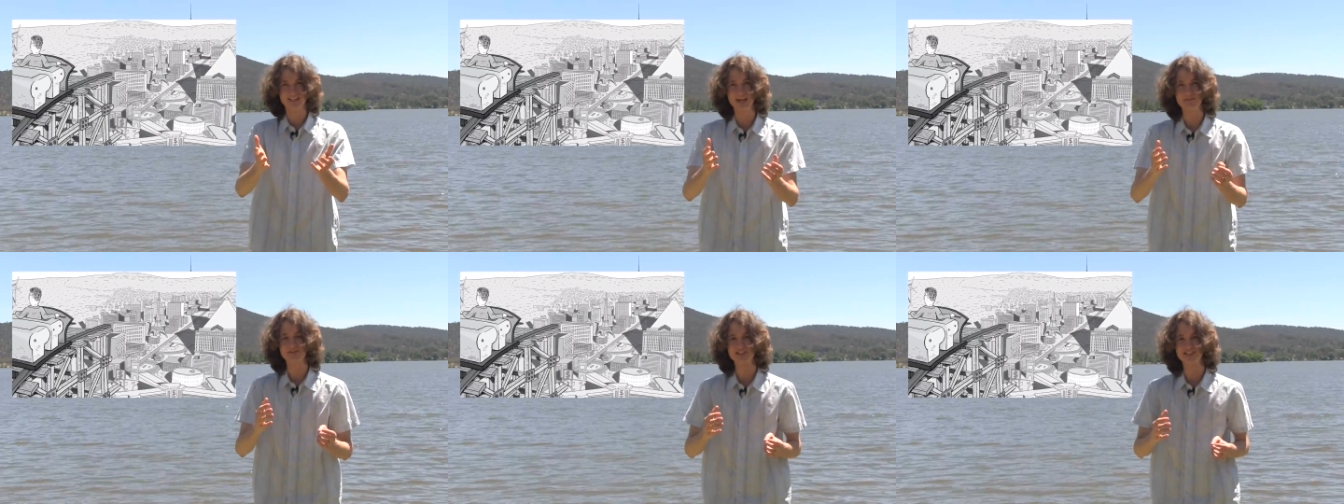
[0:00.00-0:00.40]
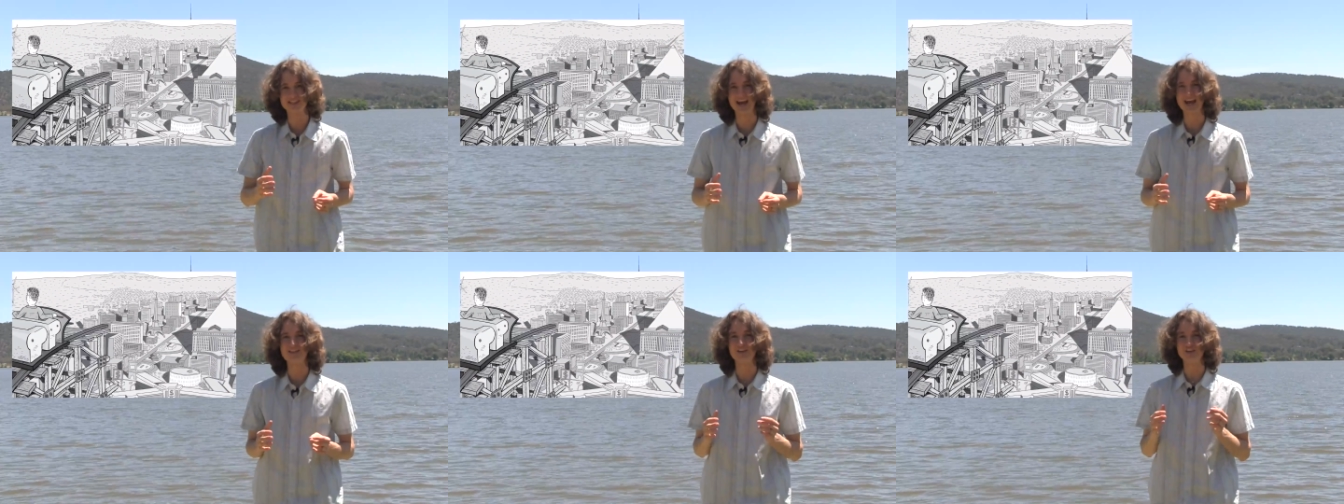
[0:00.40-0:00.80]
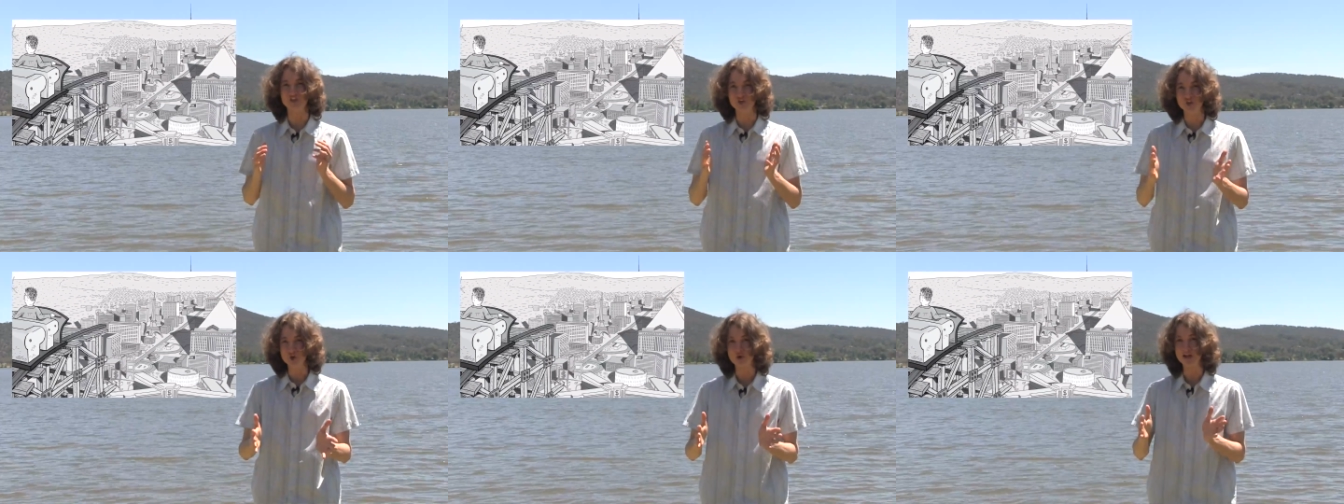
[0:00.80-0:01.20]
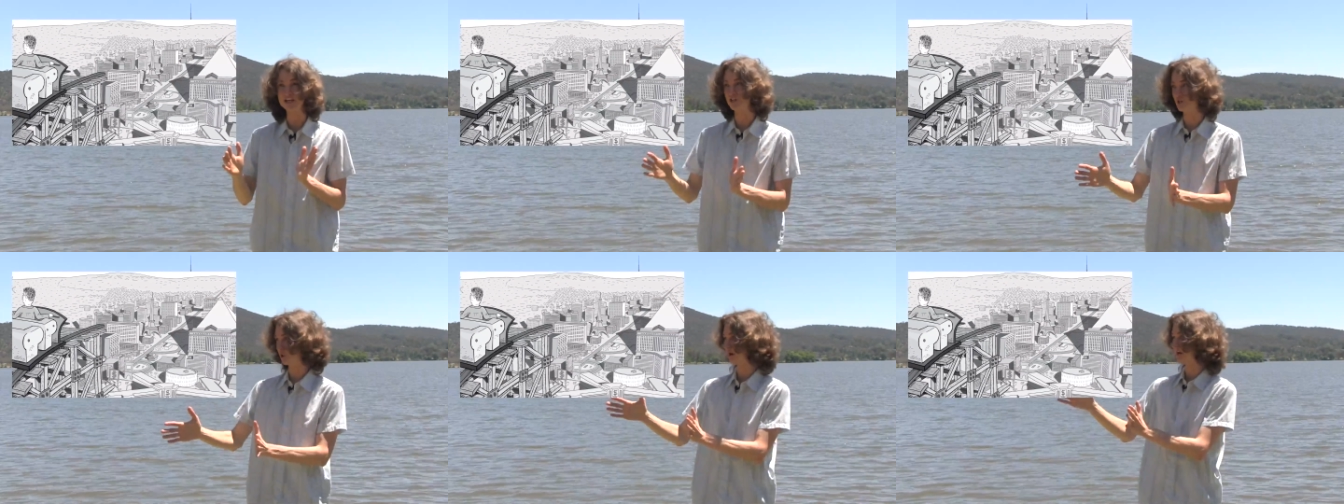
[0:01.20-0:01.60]
safe to say that you
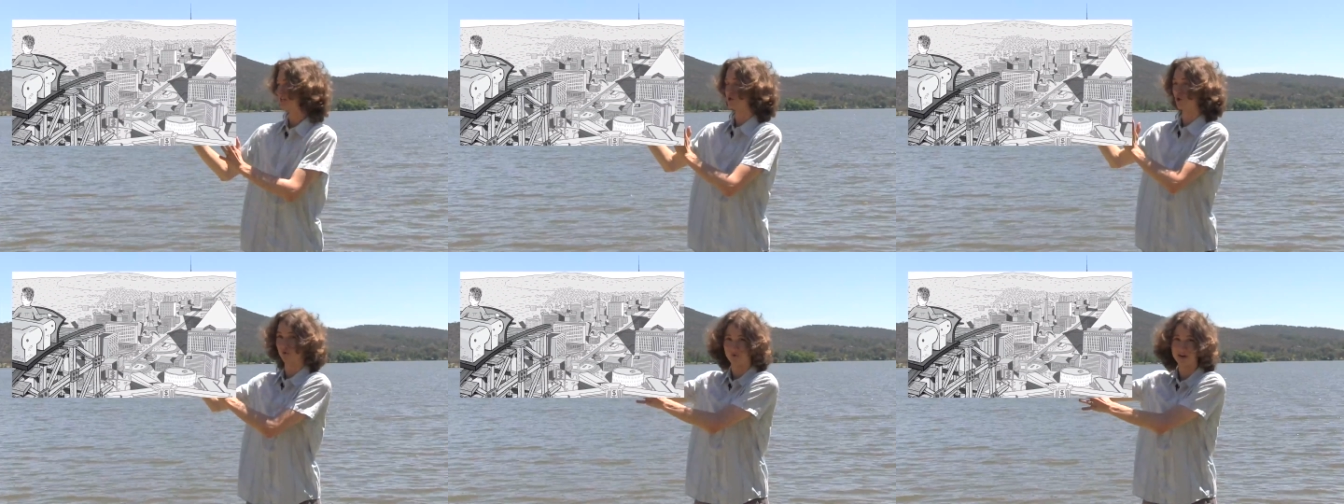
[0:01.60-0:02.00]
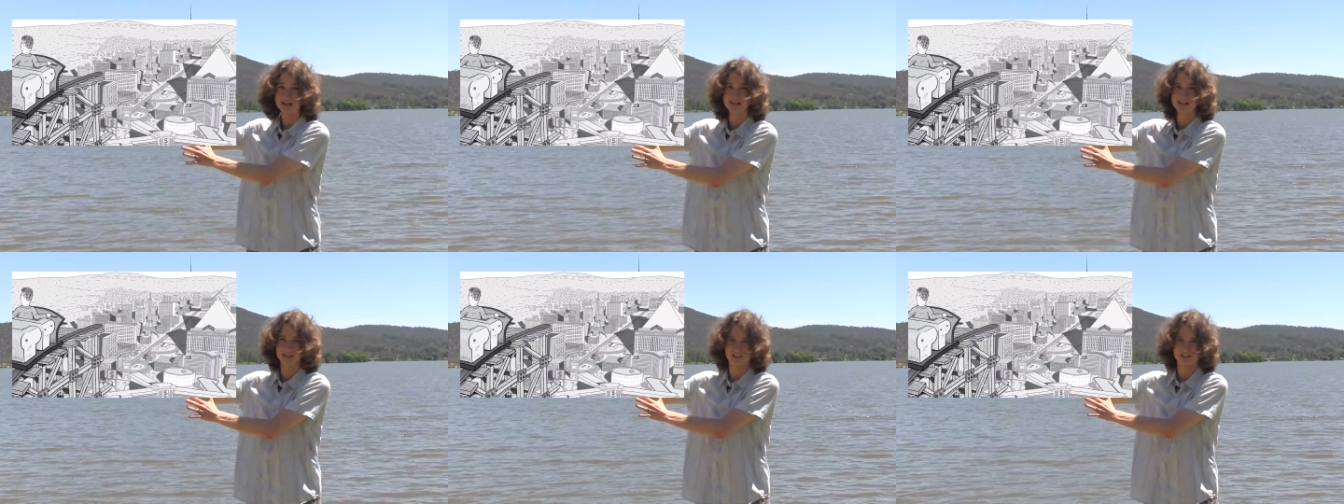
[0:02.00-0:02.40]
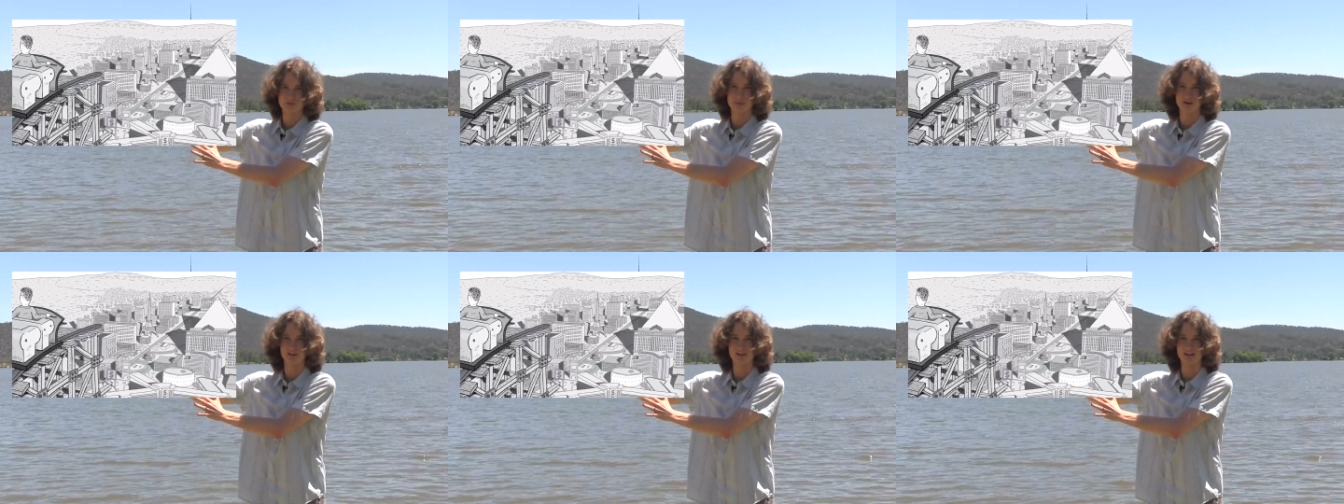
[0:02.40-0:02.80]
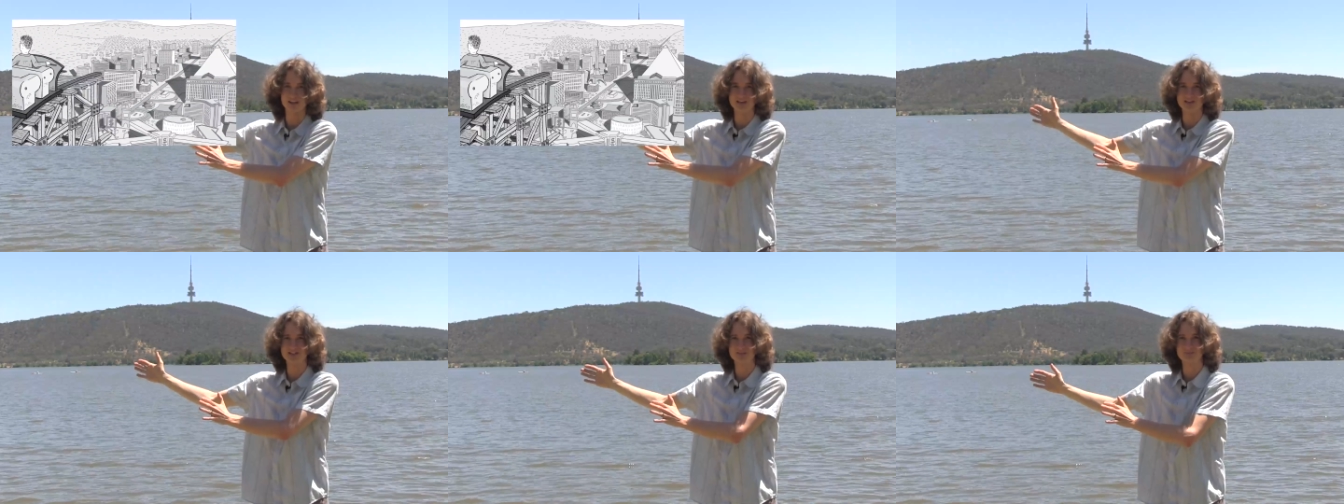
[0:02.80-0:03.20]
enjoyed your reading
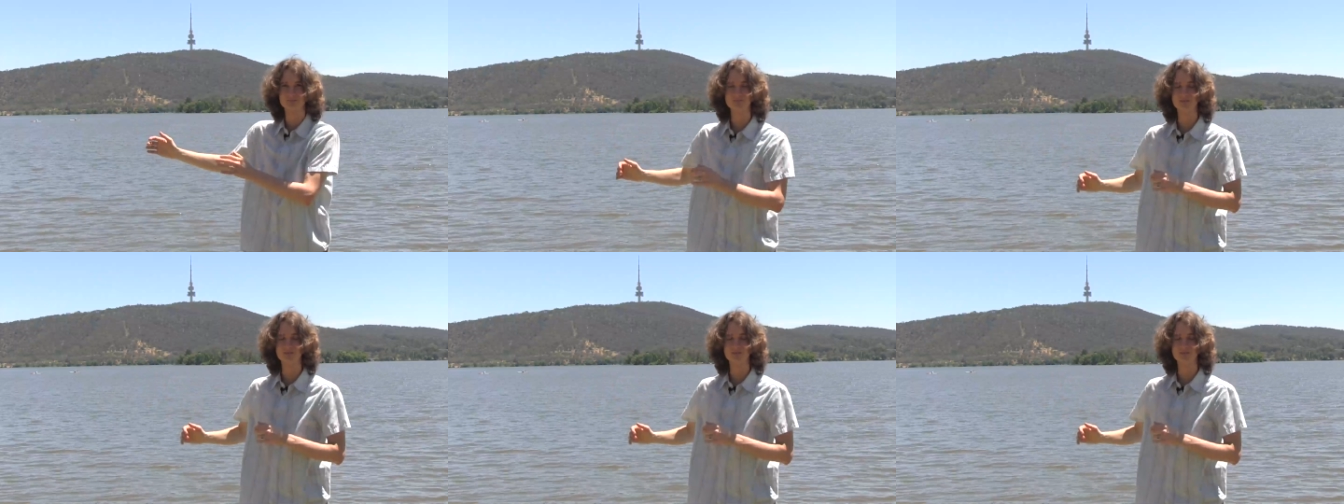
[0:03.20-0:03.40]
experience.